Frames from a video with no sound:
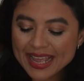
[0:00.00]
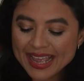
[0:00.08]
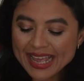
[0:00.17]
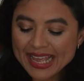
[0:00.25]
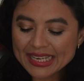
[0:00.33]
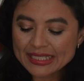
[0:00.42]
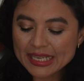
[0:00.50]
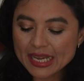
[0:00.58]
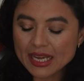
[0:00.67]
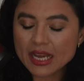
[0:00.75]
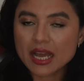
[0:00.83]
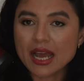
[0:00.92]
And
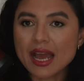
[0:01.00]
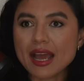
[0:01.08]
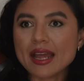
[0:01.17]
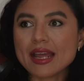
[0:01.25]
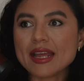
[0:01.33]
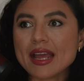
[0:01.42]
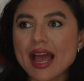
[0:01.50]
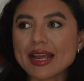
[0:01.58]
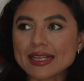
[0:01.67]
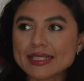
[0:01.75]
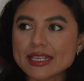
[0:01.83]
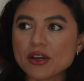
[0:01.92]
I
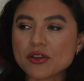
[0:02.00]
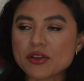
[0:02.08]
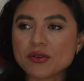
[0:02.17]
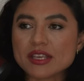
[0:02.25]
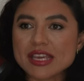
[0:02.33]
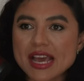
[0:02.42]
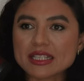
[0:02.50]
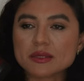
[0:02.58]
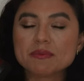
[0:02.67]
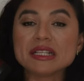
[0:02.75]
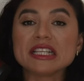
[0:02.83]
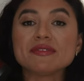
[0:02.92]
can tell you, yes,
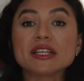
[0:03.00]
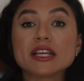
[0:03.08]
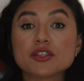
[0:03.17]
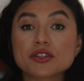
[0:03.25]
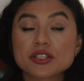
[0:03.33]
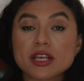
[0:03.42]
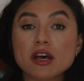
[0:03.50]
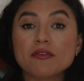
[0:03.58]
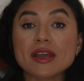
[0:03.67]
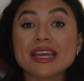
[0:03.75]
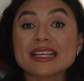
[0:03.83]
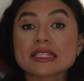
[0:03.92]
believing in
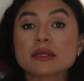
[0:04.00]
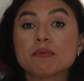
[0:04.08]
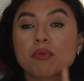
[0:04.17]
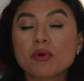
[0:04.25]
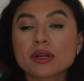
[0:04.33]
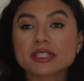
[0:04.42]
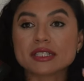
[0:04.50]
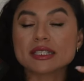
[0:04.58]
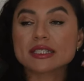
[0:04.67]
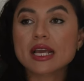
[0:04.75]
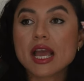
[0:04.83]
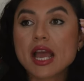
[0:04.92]
yourself is
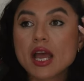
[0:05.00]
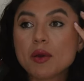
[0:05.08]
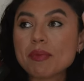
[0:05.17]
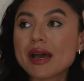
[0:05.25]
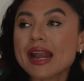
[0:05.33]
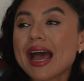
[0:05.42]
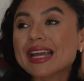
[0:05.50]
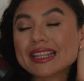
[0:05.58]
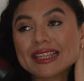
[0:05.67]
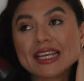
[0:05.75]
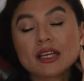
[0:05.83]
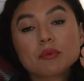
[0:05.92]
important, but I
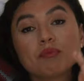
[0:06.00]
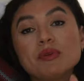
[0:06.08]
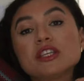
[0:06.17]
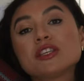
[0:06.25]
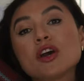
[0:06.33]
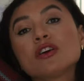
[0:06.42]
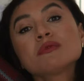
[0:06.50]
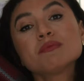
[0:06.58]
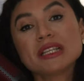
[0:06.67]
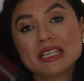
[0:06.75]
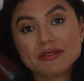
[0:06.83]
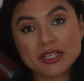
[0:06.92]
think beyond
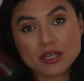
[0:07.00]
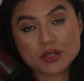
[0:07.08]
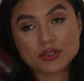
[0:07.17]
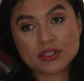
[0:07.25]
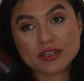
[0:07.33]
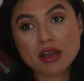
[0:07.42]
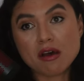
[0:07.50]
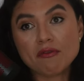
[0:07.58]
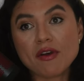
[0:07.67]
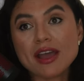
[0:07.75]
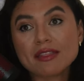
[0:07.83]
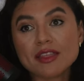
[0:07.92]
believing in
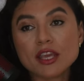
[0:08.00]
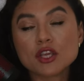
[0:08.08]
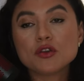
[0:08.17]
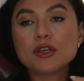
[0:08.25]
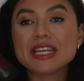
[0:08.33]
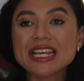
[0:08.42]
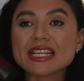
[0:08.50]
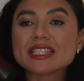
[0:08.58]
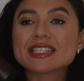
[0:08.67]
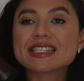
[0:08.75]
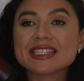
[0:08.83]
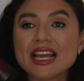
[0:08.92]
yourself, I think you need
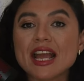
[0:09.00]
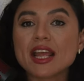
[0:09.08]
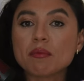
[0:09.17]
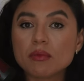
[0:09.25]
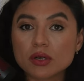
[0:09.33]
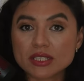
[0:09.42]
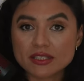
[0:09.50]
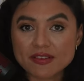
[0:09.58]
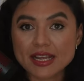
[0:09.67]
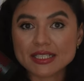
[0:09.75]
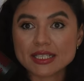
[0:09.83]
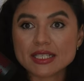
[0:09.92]
to stay
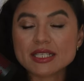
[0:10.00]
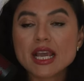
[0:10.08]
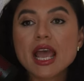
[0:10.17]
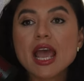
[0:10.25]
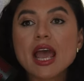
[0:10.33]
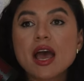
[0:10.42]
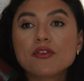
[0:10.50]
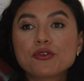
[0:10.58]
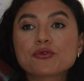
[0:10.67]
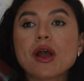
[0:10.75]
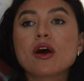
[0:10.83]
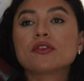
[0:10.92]
motivated
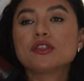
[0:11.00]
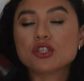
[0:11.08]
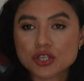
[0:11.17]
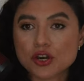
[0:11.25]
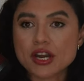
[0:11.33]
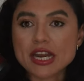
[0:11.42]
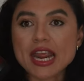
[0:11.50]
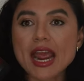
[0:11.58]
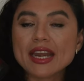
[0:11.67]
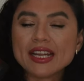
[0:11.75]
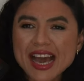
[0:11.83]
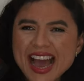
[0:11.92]
throughout the journey.
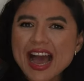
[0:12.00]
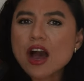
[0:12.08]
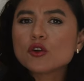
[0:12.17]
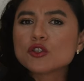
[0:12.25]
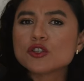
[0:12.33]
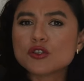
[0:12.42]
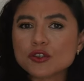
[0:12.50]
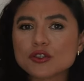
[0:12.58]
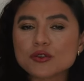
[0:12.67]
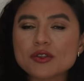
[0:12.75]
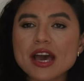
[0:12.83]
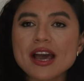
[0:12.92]
And how do you
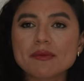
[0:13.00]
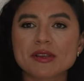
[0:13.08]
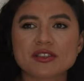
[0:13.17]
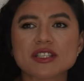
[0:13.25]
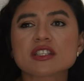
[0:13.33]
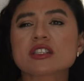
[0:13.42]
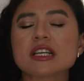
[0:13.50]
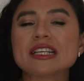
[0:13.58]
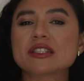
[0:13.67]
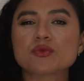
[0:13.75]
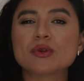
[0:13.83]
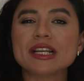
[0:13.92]
do that? Because
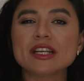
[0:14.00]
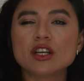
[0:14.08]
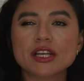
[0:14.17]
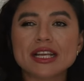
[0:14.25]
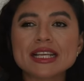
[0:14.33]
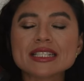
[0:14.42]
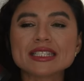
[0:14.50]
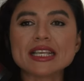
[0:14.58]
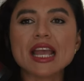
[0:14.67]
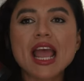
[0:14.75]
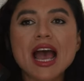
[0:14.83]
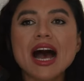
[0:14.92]
it's really not
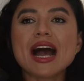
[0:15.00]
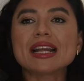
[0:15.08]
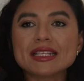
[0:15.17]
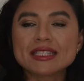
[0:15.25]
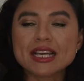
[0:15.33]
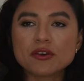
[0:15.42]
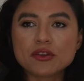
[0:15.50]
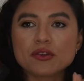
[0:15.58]
easy. I can tell